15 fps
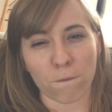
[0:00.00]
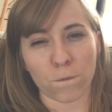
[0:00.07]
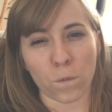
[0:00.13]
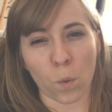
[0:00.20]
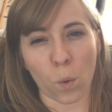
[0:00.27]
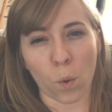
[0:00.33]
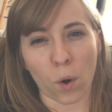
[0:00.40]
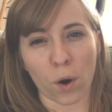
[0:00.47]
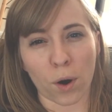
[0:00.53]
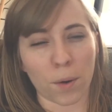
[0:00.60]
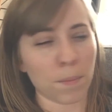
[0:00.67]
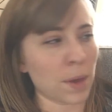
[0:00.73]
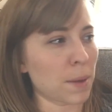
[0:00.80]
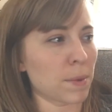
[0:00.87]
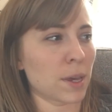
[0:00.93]
for
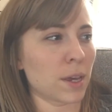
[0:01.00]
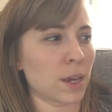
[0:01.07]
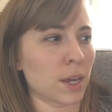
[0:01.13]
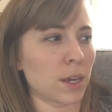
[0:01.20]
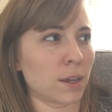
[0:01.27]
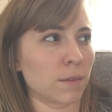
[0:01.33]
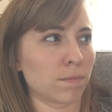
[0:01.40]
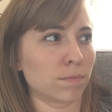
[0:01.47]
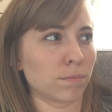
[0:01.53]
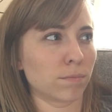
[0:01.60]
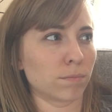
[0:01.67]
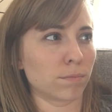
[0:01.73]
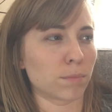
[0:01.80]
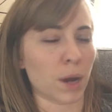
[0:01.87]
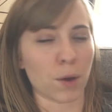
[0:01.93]
maybe
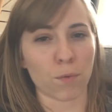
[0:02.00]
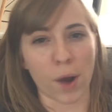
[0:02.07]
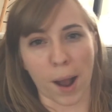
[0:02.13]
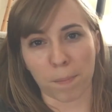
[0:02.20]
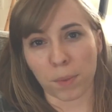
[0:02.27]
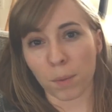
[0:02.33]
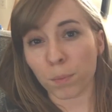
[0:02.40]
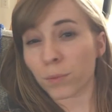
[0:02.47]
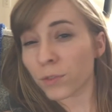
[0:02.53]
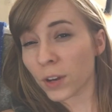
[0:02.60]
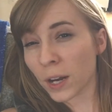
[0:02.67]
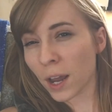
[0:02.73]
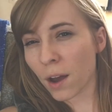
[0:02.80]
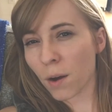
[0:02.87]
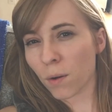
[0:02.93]
my wrap-up
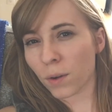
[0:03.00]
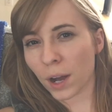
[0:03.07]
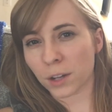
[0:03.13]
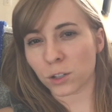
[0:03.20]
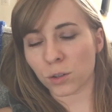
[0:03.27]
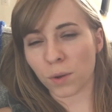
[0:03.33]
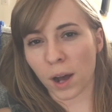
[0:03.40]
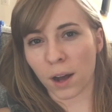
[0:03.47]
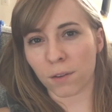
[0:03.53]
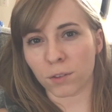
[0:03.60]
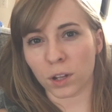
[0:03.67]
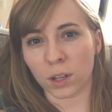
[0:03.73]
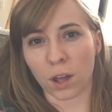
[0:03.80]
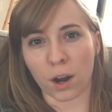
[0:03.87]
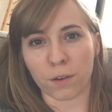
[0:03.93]
video. I do have
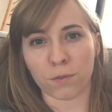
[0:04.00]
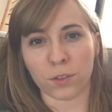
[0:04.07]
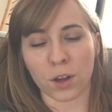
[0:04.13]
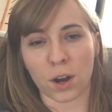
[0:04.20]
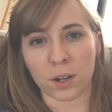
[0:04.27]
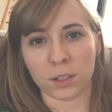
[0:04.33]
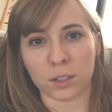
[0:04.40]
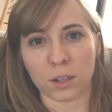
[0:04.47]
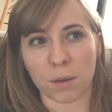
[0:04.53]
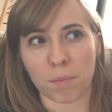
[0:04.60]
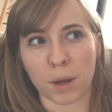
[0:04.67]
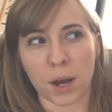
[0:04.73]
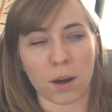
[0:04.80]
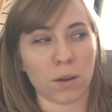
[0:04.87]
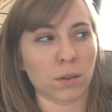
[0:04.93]
a lot of thoughts
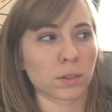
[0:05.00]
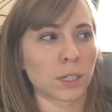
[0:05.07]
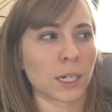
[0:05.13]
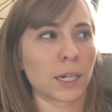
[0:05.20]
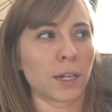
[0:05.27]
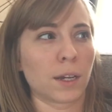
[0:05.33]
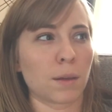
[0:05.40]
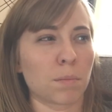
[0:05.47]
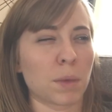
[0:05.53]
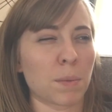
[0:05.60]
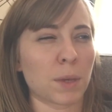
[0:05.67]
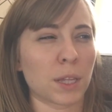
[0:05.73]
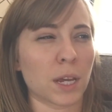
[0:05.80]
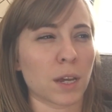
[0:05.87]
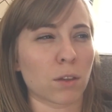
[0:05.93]
about
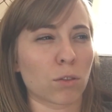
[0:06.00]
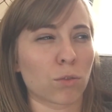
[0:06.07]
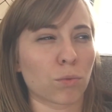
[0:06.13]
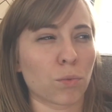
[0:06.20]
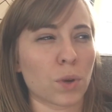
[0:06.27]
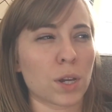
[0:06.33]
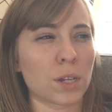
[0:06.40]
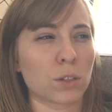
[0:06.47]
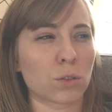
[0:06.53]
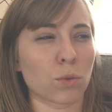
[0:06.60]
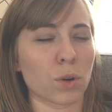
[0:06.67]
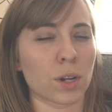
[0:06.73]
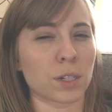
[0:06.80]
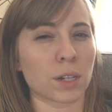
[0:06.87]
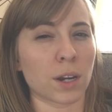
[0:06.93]
maybe like 3
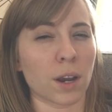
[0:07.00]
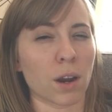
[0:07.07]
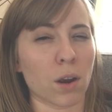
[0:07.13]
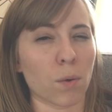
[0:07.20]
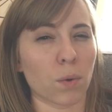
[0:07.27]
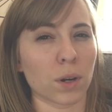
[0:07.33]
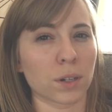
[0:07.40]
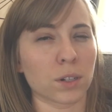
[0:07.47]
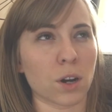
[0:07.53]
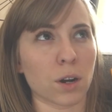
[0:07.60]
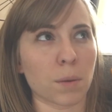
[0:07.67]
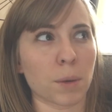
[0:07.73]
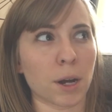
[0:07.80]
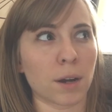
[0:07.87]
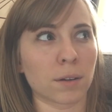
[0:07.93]
stories in here I want to
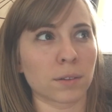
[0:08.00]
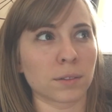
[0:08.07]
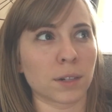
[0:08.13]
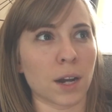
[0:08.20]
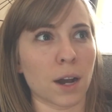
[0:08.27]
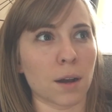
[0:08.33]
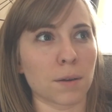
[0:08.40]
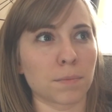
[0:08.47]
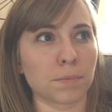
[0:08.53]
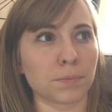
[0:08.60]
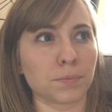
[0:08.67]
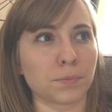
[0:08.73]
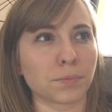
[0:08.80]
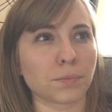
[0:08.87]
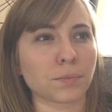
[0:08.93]
talk about.
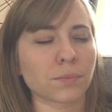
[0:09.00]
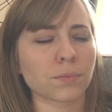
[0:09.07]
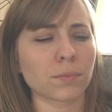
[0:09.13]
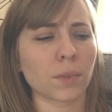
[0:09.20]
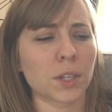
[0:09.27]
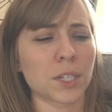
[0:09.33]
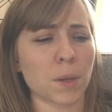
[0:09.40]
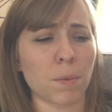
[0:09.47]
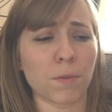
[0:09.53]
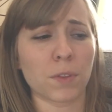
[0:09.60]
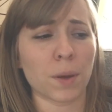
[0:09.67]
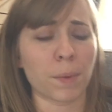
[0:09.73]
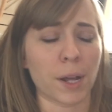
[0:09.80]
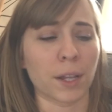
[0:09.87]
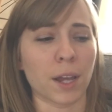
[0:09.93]
Some of
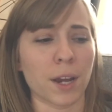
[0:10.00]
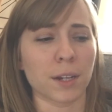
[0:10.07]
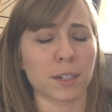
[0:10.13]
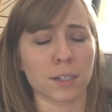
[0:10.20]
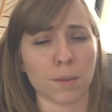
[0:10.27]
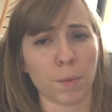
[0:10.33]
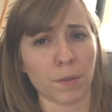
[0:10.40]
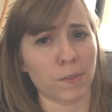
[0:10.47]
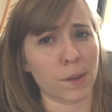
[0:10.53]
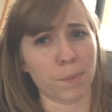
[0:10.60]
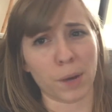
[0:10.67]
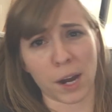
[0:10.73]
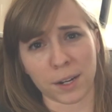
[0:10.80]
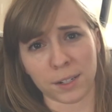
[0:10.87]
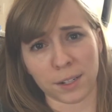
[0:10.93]
them I liked, some of them
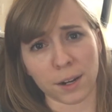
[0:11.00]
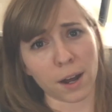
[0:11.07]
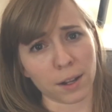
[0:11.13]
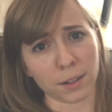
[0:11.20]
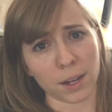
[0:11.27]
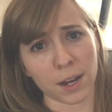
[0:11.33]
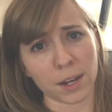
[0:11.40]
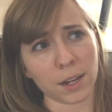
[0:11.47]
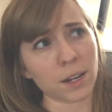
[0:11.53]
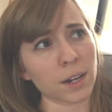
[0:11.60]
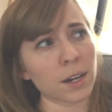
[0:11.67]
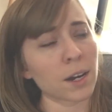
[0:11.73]
I did not like.